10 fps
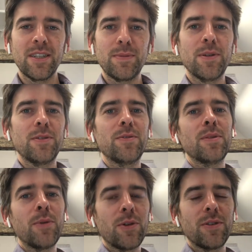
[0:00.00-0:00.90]
I suppose, for
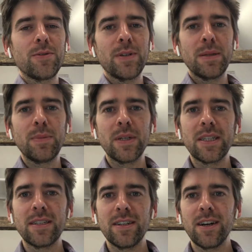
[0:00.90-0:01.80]
the Model 3. But